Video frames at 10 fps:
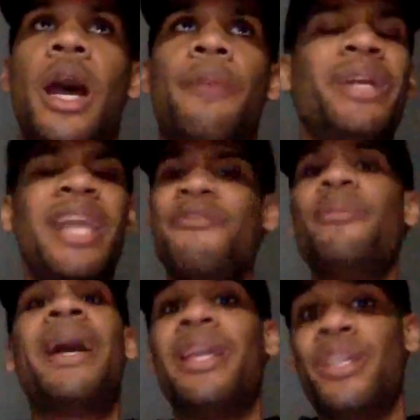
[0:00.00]
but
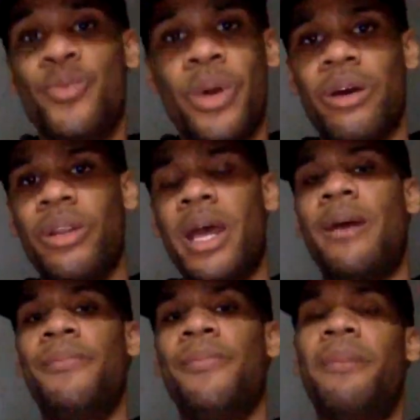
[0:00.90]
everybody as well.
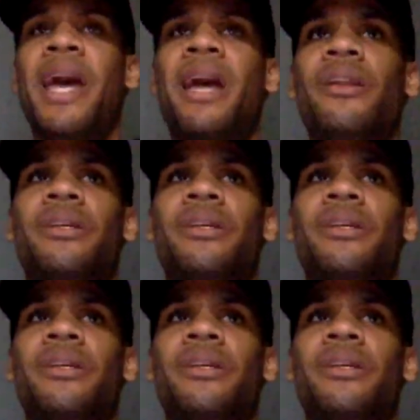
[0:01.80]
I'm not